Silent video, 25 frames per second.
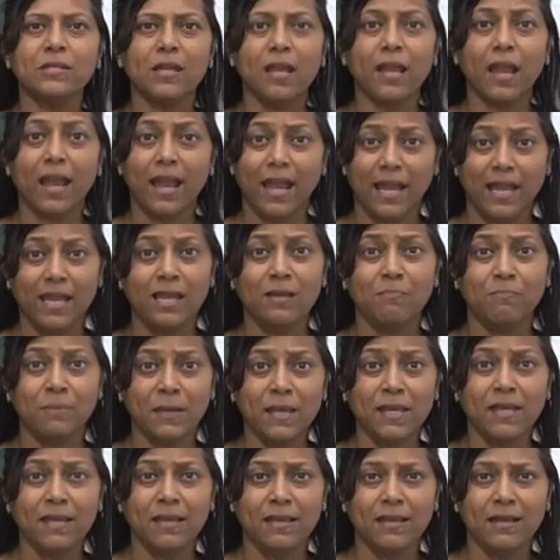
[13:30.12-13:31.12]
say
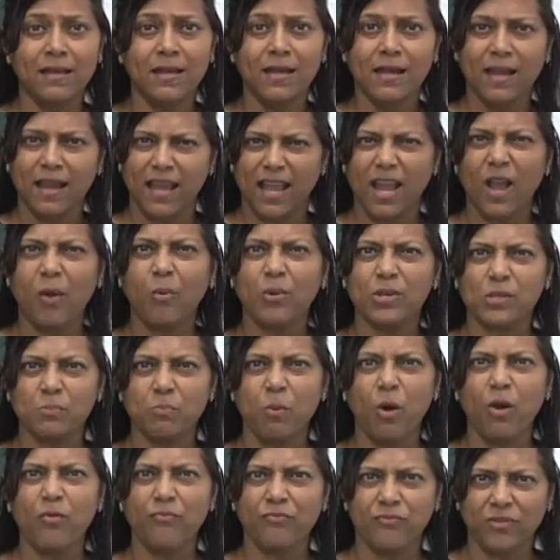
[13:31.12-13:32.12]
AB. A was
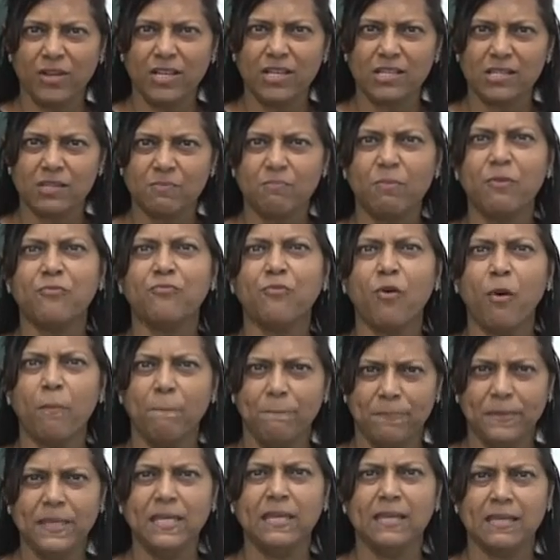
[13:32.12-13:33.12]
born first before
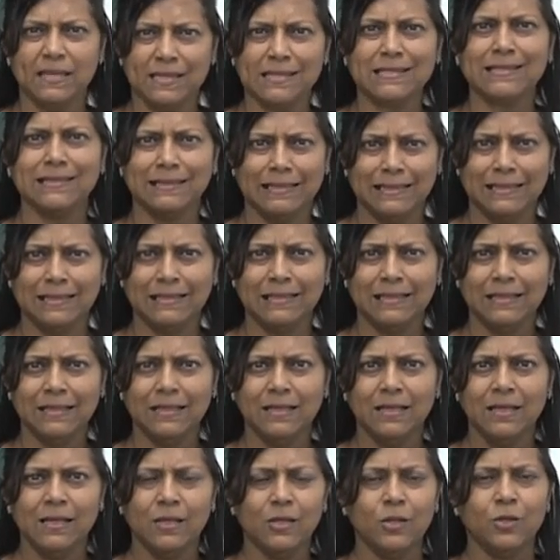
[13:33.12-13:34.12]
B, isn't it?
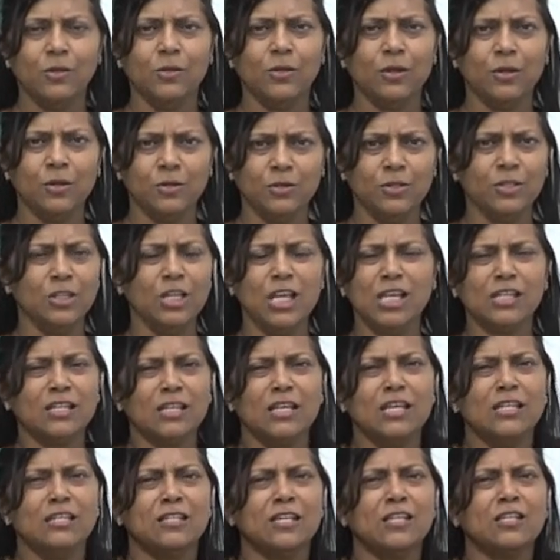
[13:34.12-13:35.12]
You, it's,
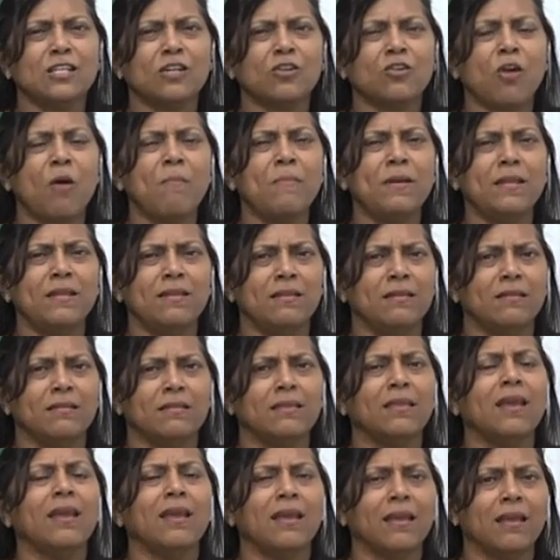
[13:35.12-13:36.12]
it's just a common
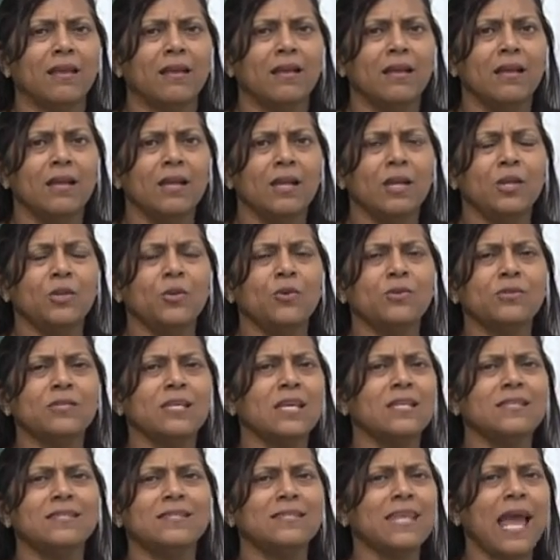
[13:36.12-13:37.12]
thing. You don't
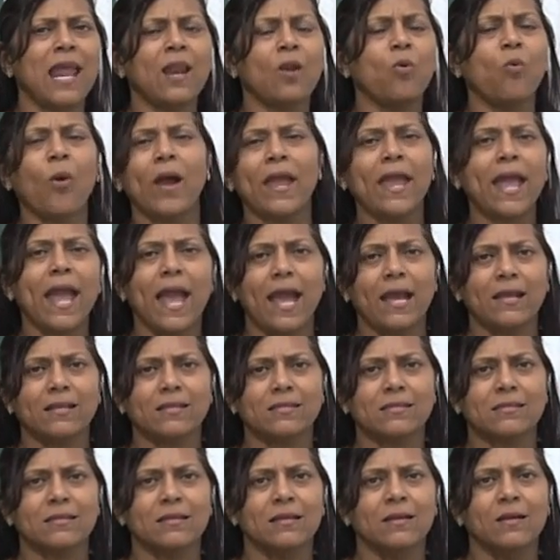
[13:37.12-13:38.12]
say
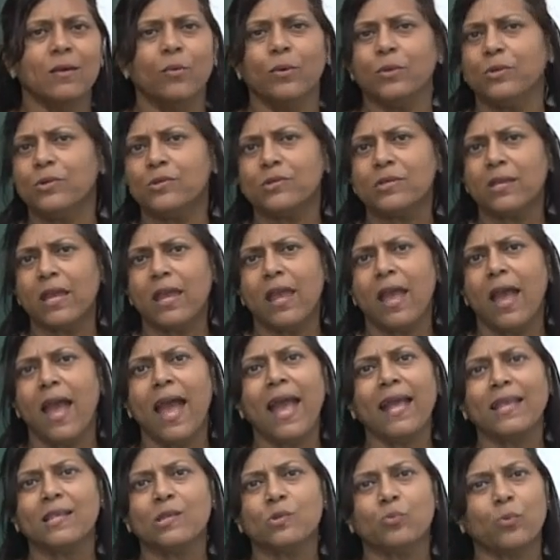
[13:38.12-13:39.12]
ZYX. What do you say?
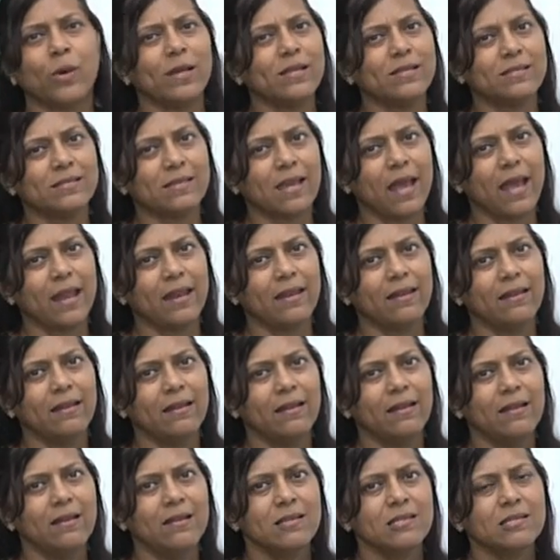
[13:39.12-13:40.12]
XYZ.
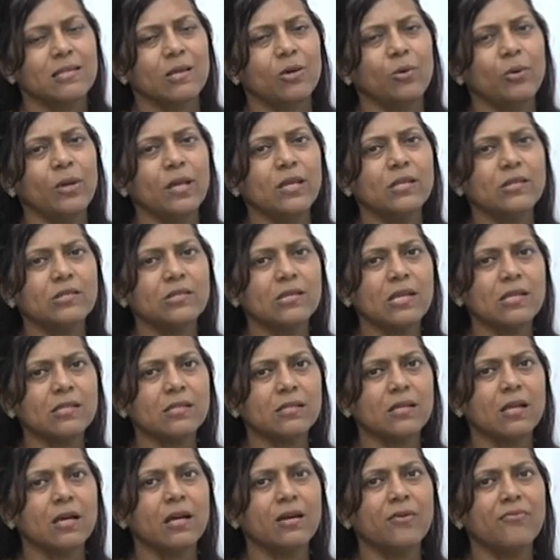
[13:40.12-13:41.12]
So it's
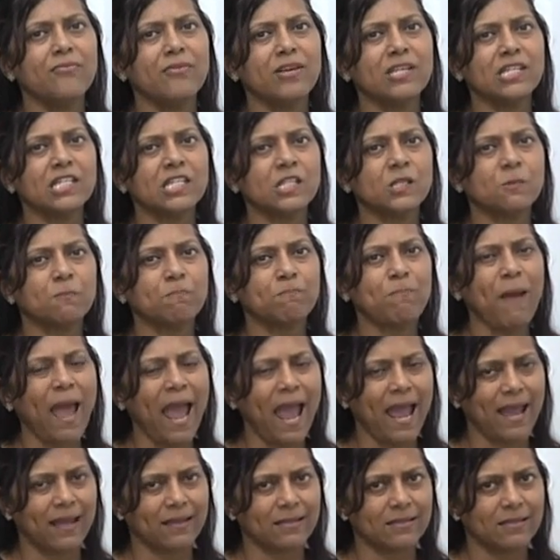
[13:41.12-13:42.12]
just a
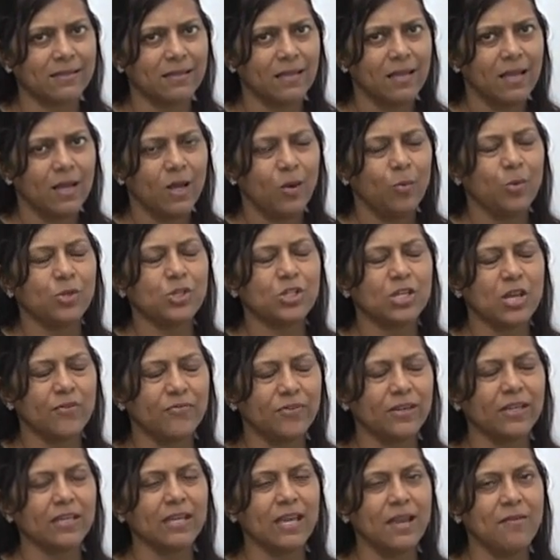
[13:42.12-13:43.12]
respect,
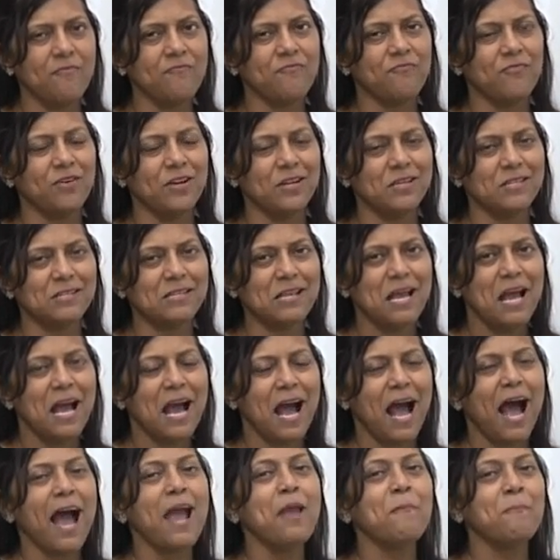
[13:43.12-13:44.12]
whichever came first.
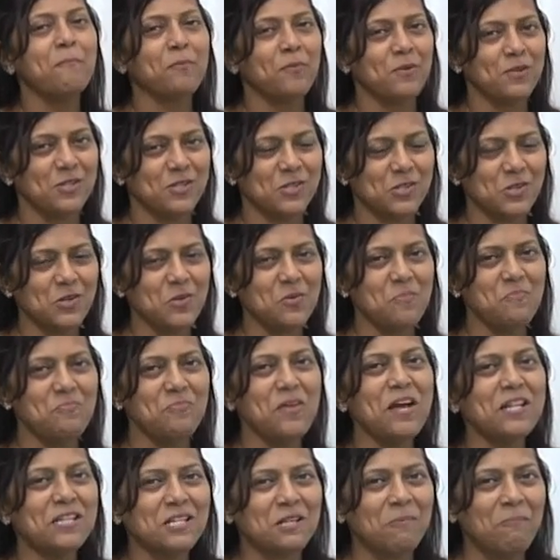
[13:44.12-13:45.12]
I presume,
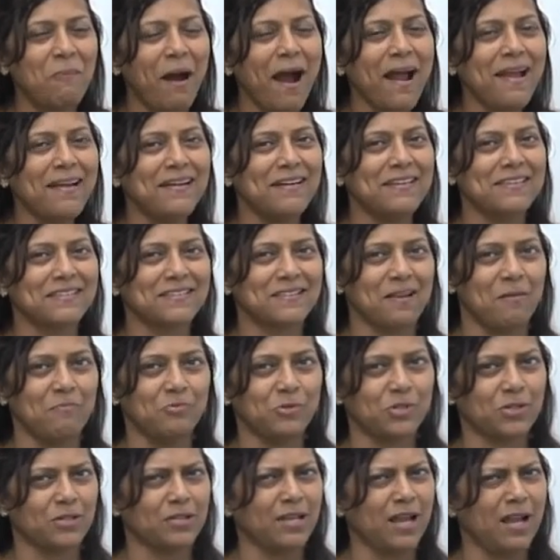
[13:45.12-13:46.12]
that's my
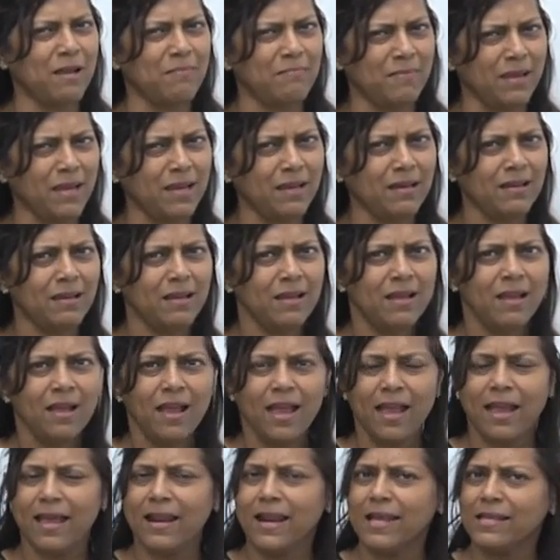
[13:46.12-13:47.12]
assumption I made.
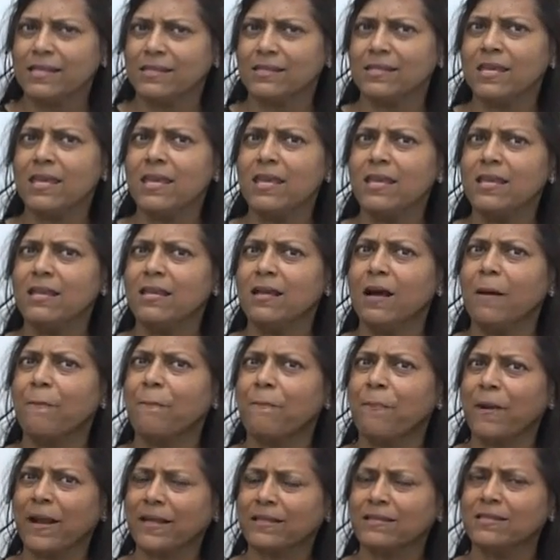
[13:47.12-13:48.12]
And I see it a
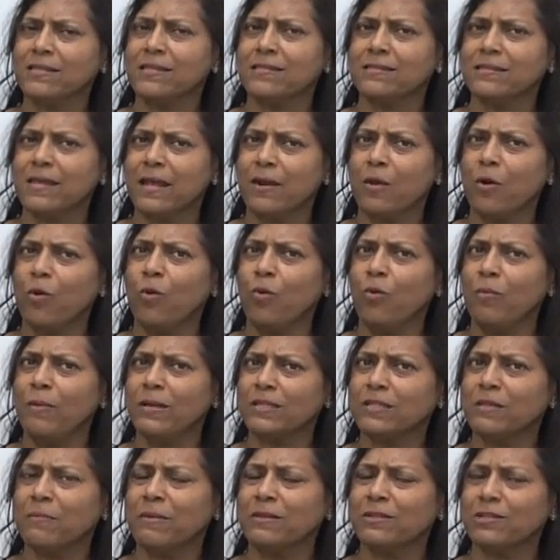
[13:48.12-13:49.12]
practice that all
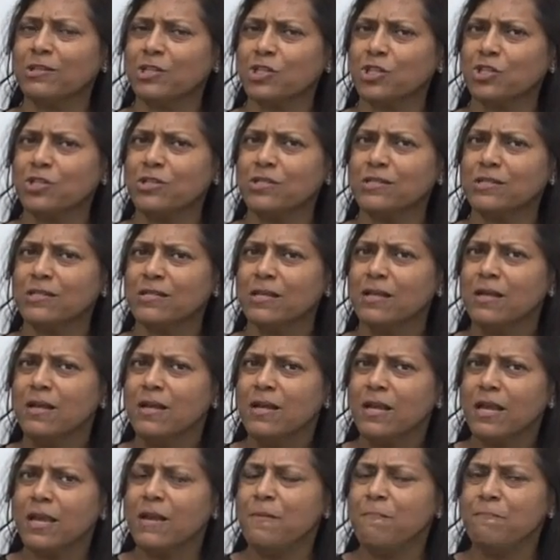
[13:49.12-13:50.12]
mathematicians
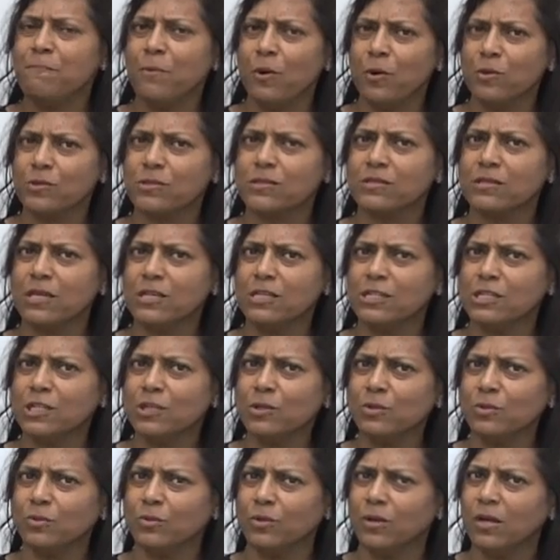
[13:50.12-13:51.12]
in books they
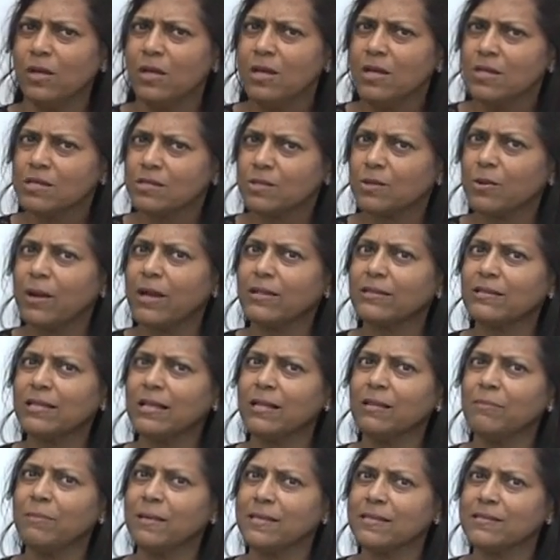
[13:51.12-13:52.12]
do. So I
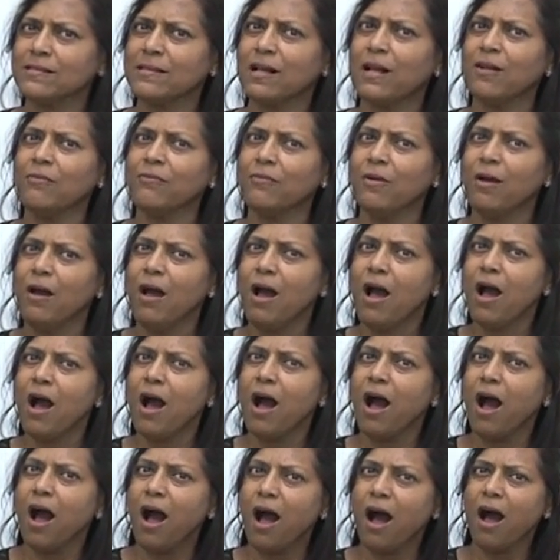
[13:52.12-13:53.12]
tell myself,
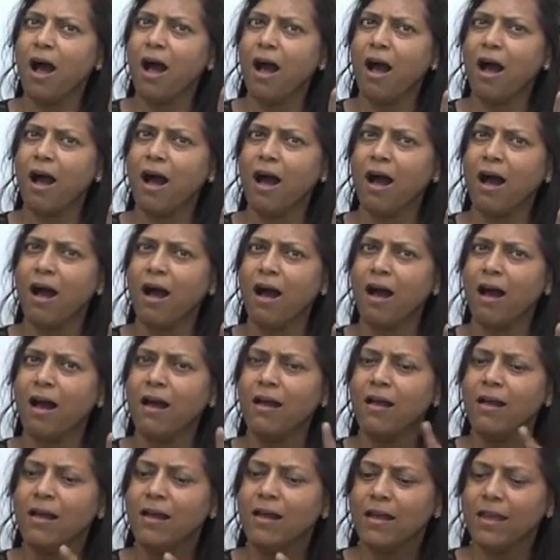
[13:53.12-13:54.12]
ah,
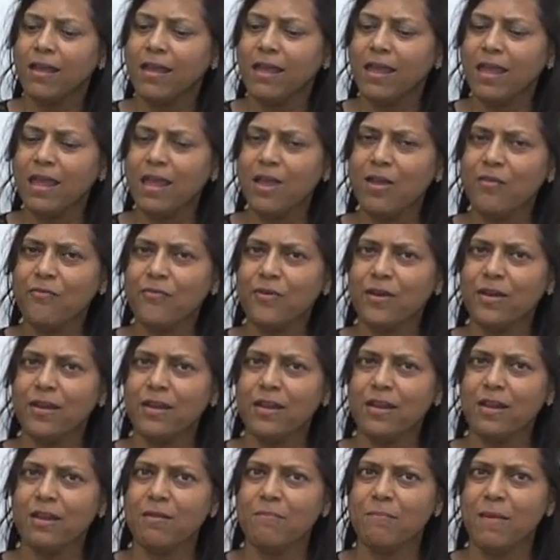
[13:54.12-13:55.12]
even
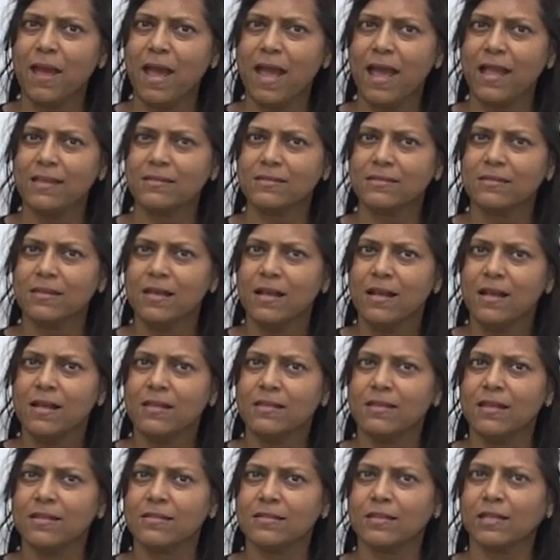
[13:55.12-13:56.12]
in maths,
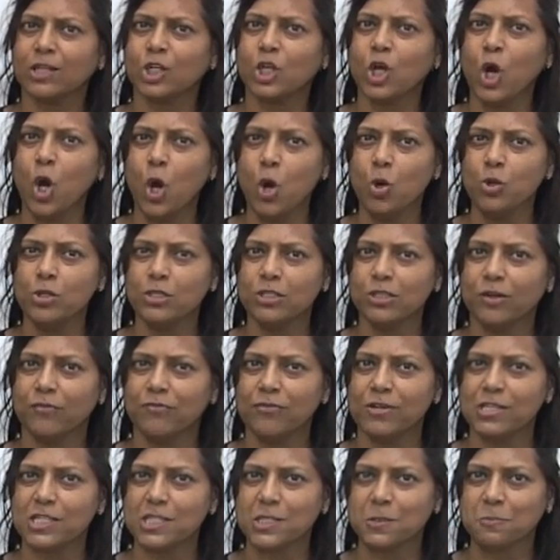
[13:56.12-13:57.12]
there's a code of
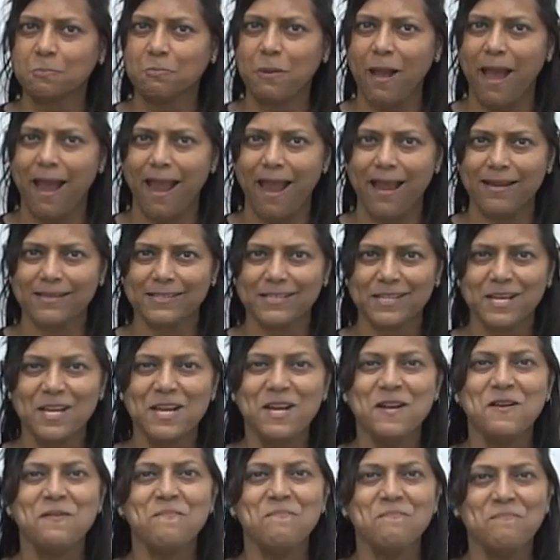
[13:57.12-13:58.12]
respect.
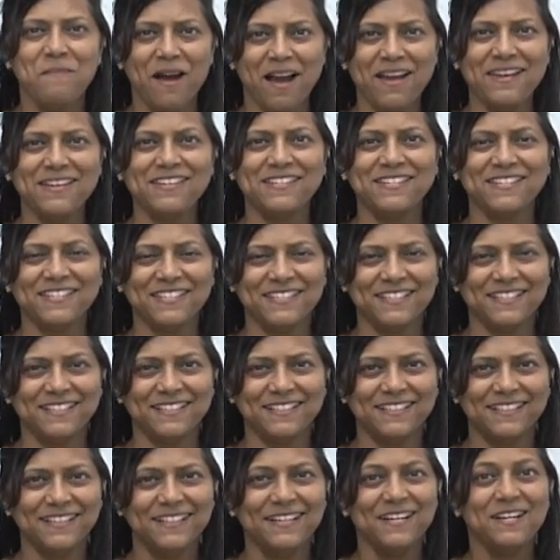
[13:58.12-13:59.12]
My
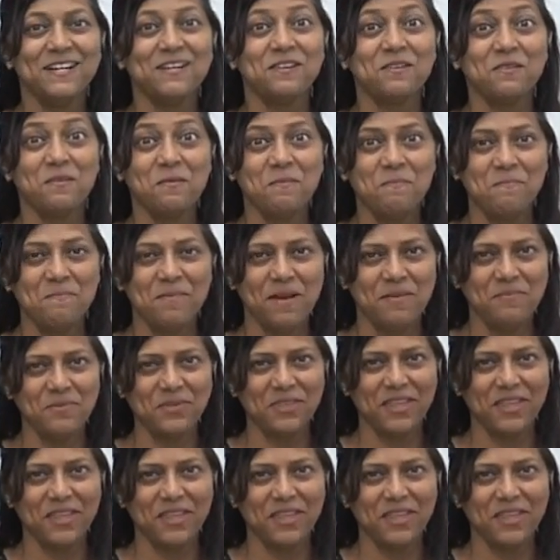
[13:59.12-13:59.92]
dear, remember